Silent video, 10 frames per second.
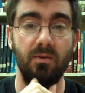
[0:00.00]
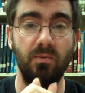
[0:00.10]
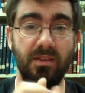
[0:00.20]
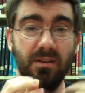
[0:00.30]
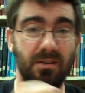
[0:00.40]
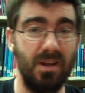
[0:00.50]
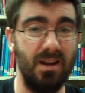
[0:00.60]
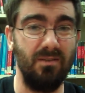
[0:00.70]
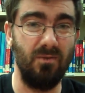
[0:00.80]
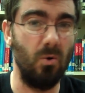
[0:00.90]
with this
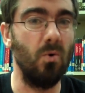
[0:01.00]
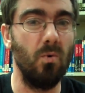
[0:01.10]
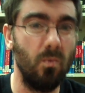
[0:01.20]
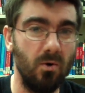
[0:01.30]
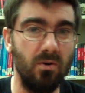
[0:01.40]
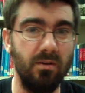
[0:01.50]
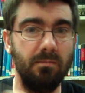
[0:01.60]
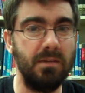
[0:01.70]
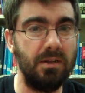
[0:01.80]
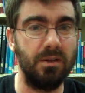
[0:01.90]
kind of old world
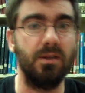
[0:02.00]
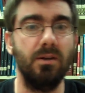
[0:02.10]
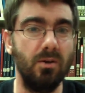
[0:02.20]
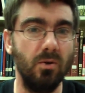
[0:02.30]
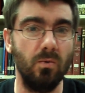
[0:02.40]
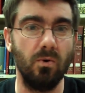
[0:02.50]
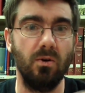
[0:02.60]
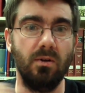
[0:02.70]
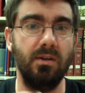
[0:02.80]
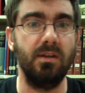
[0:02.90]
meets the new
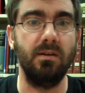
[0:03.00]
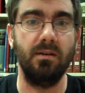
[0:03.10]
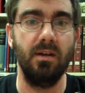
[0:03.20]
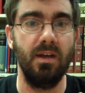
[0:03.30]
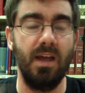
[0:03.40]
world, and